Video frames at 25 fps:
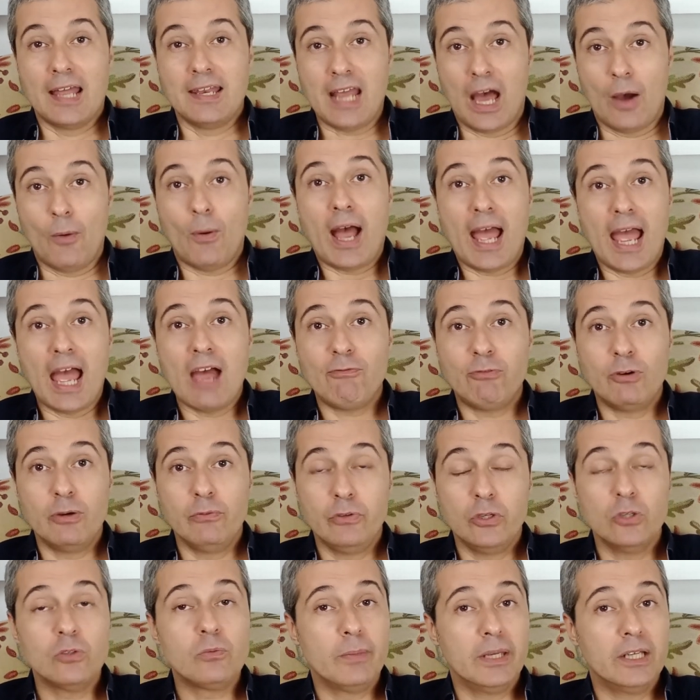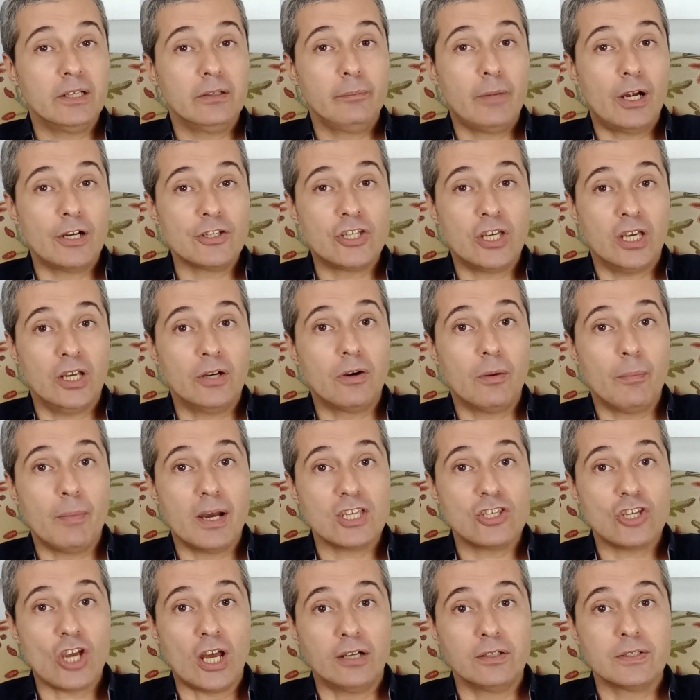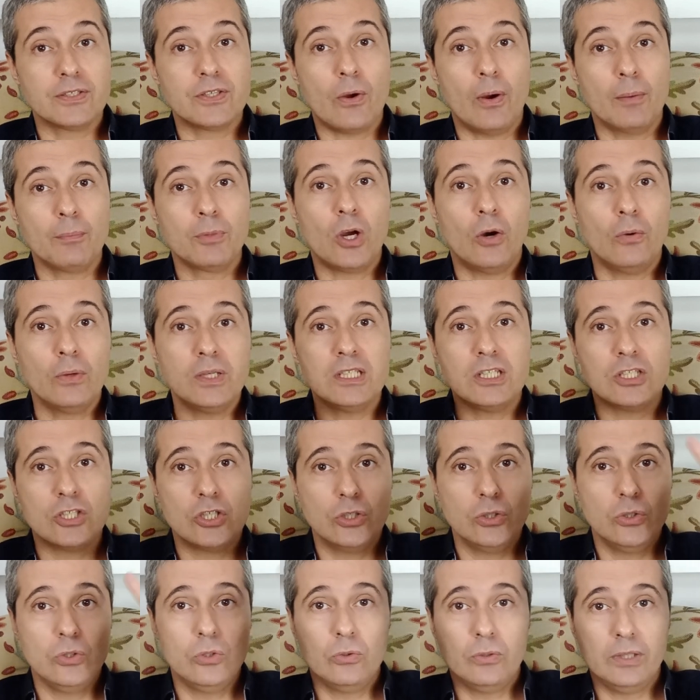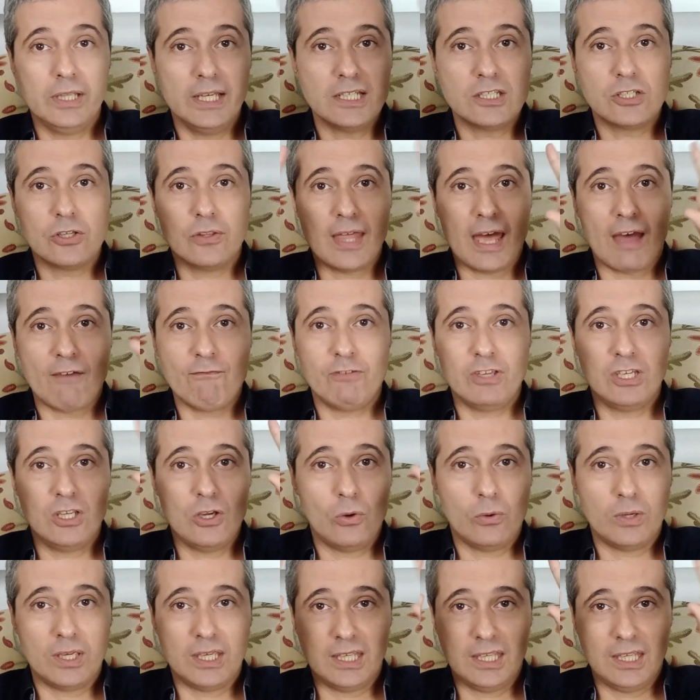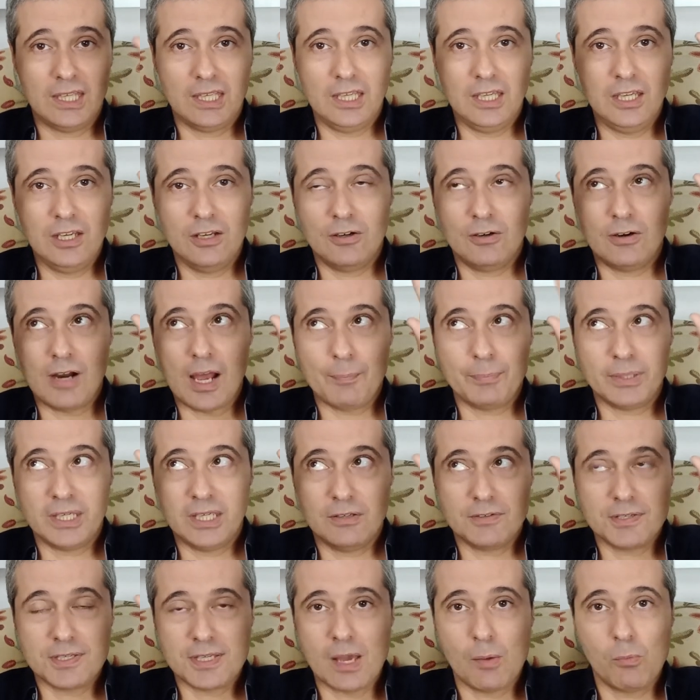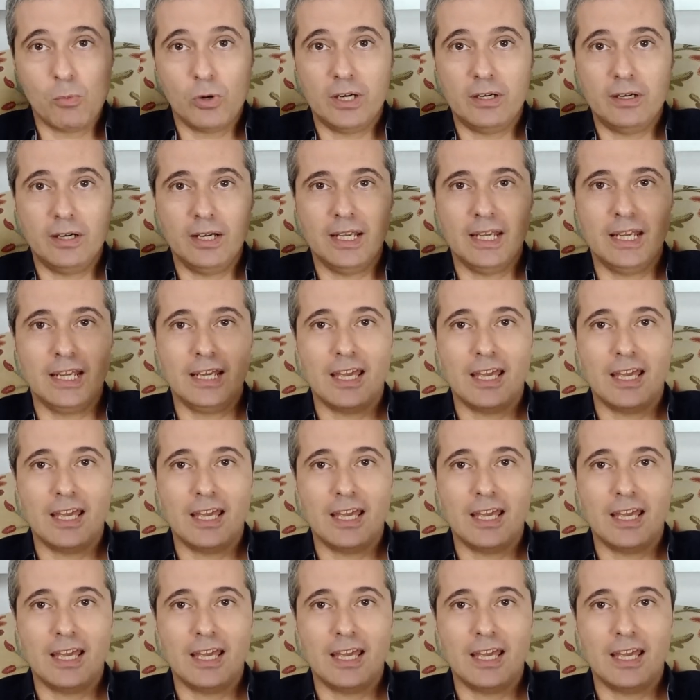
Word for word: Now, I have reviewed Middlemarch here on my channel, so I'm going to link to that video here, up here somewhere,